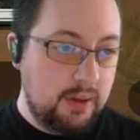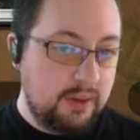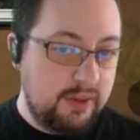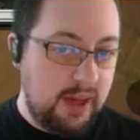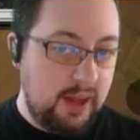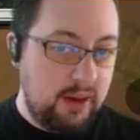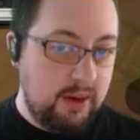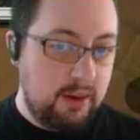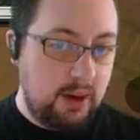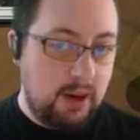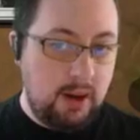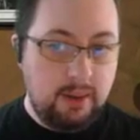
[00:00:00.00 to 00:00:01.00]
then
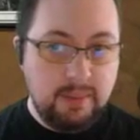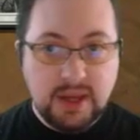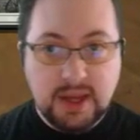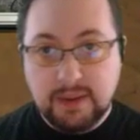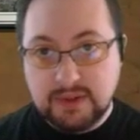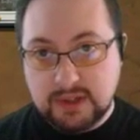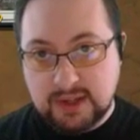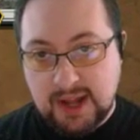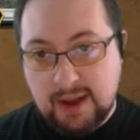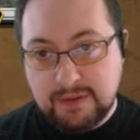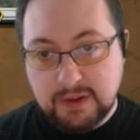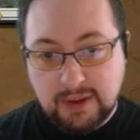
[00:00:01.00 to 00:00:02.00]
he gives us an
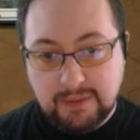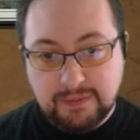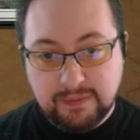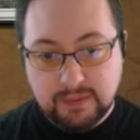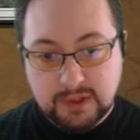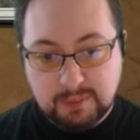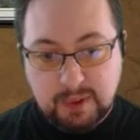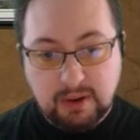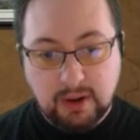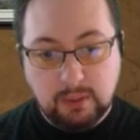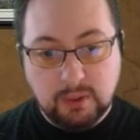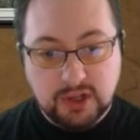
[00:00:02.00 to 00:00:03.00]
afterlife
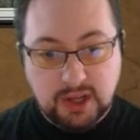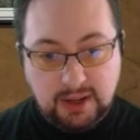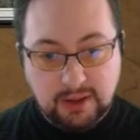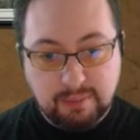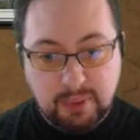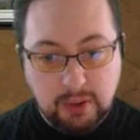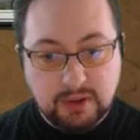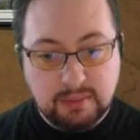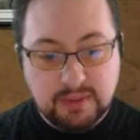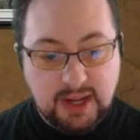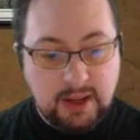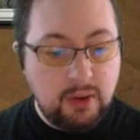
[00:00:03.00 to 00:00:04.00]
spirit which can either poke them
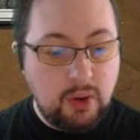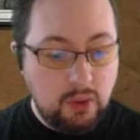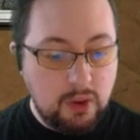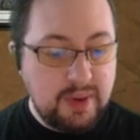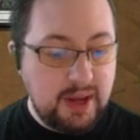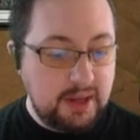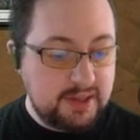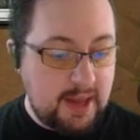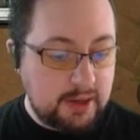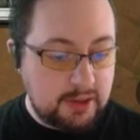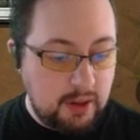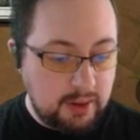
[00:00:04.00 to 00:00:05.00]
down or be a
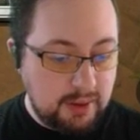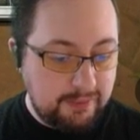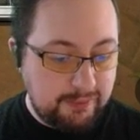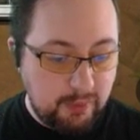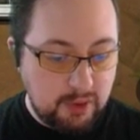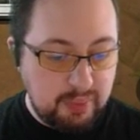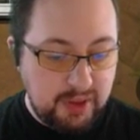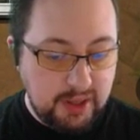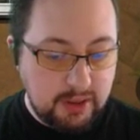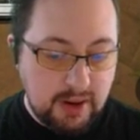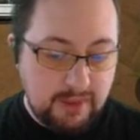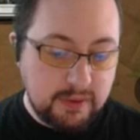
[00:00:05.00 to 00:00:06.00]
sack target for the
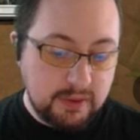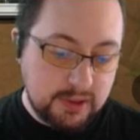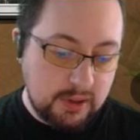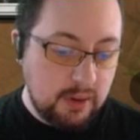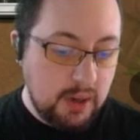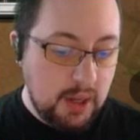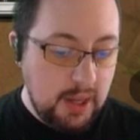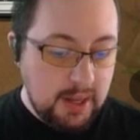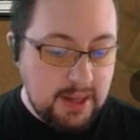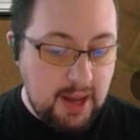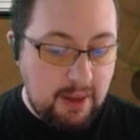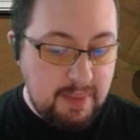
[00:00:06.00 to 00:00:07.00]
Playcrafter. So
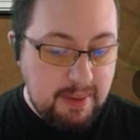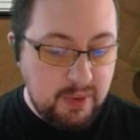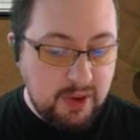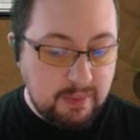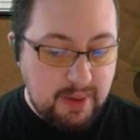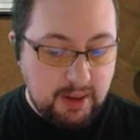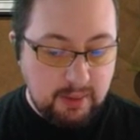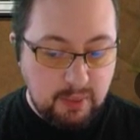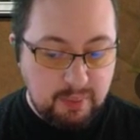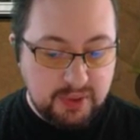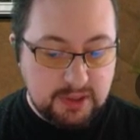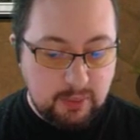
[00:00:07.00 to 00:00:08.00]
yeah, maybe we go back and we
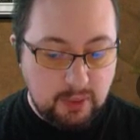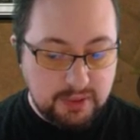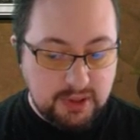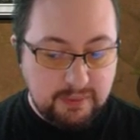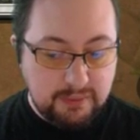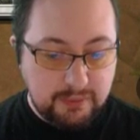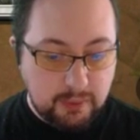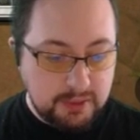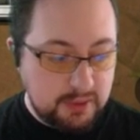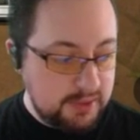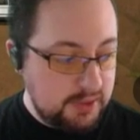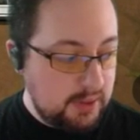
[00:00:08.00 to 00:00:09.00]
put some Orzhov
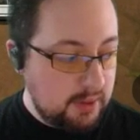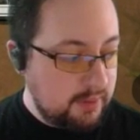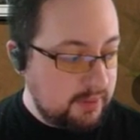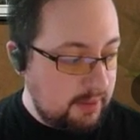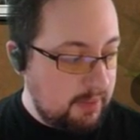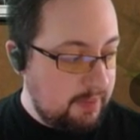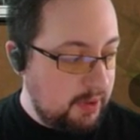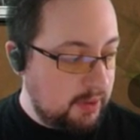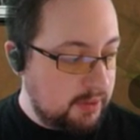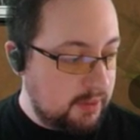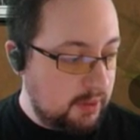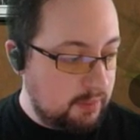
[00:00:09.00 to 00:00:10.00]
Enforcers in here. That might be a
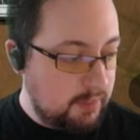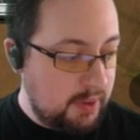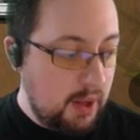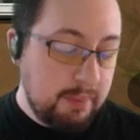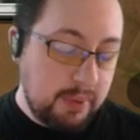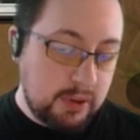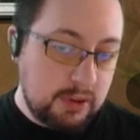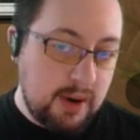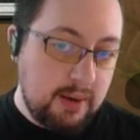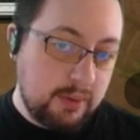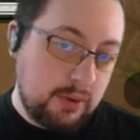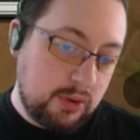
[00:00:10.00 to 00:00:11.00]
good one. Burglar
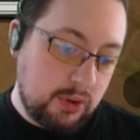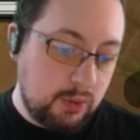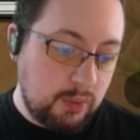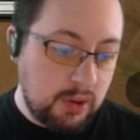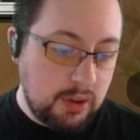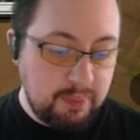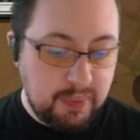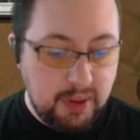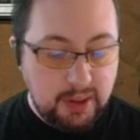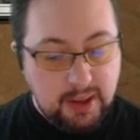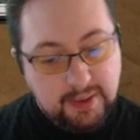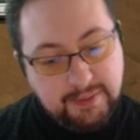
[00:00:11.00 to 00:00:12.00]
Rat could work,
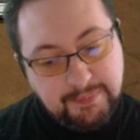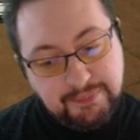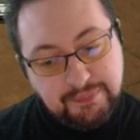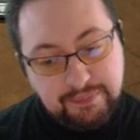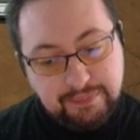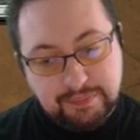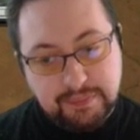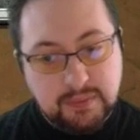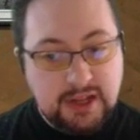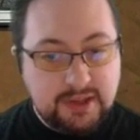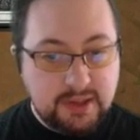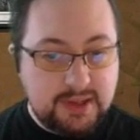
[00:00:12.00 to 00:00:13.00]
but
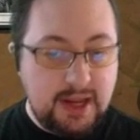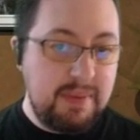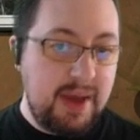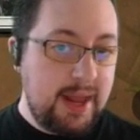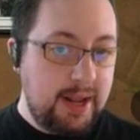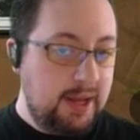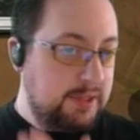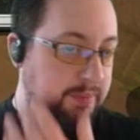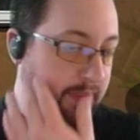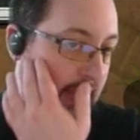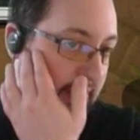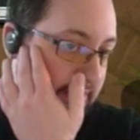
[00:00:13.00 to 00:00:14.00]
it's the same mana
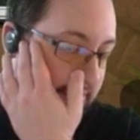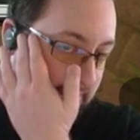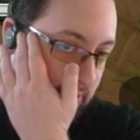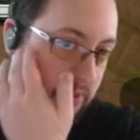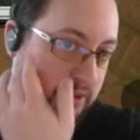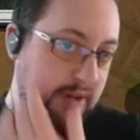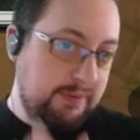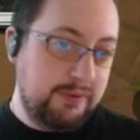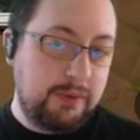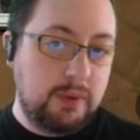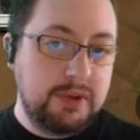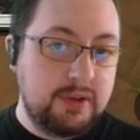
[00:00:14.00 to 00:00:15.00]
as Orzhov
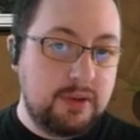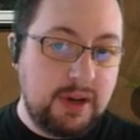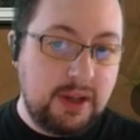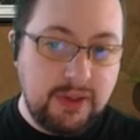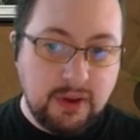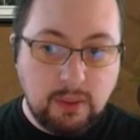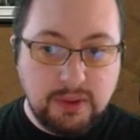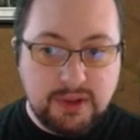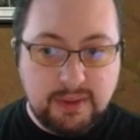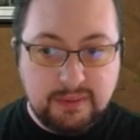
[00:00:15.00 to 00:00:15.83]
Enforcer, and I think Orzhov